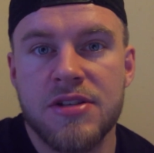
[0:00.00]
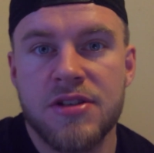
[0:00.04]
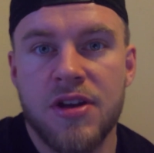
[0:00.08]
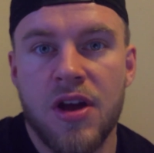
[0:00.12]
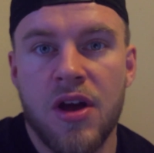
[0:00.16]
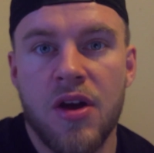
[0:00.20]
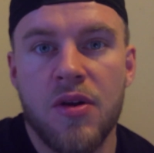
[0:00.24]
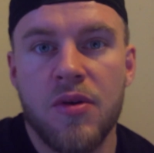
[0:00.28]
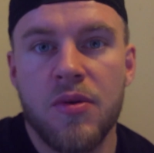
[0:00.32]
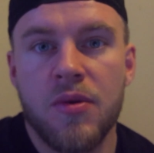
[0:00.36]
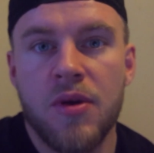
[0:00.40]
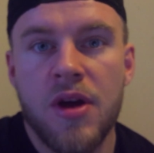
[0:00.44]

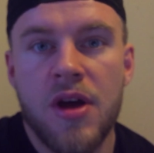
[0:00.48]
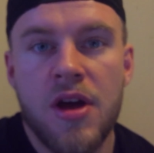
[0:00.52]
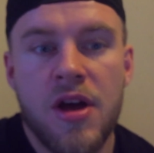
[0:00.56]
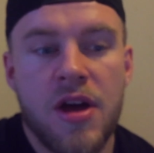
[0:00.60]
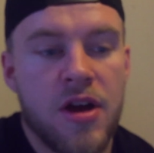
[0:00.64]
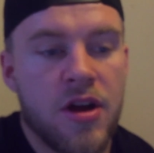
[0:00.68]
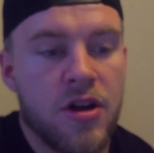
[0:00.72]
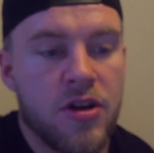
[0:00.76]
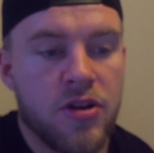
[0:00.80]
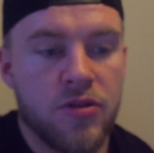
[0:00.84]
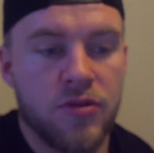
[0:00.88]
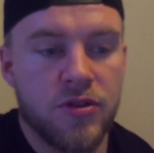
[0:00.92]
So
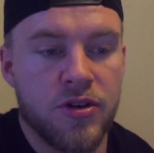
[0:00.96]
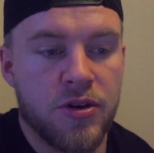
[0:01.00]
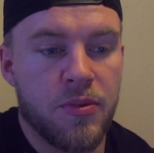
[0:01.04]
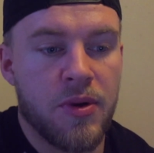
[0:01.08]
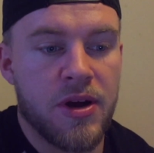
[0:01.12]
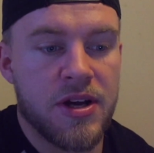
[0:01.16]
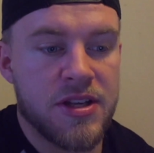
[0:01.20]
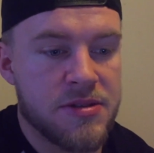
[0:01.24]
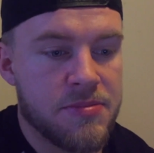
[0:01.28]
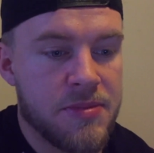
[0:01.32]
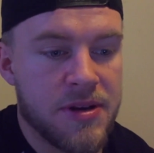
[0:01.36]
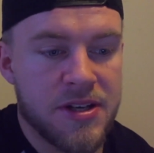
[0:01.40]
you're on your
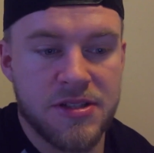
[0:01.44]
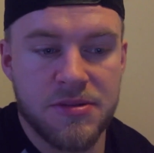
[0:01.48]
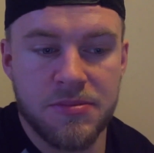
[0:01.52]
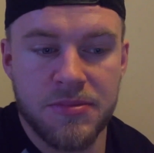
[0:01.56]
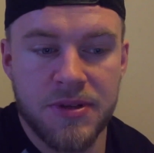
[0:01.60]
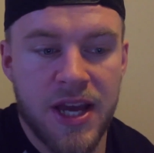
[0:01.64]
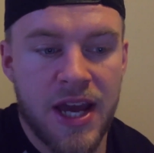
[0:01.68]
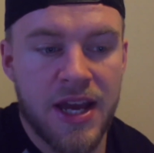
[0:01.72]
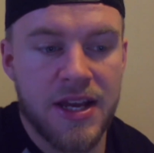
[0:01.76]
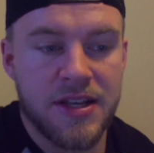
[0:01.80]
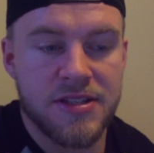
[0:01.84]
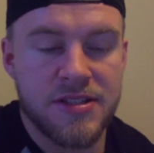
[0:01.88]
way to make
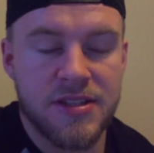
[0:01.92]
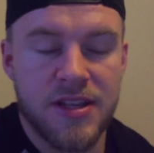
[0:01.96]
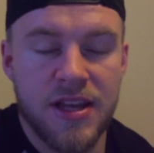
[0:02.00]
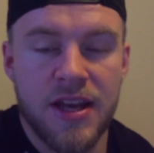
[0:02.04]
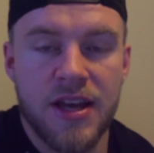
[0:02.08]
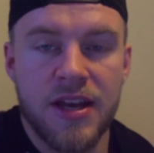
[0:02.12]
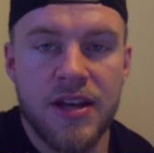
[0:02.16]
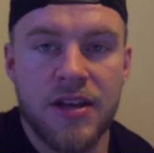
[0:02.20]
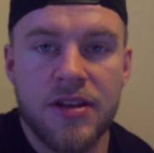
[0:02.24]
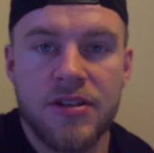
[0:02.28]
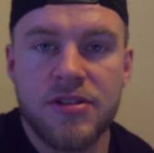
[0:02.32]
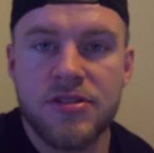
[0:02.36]
some gains there.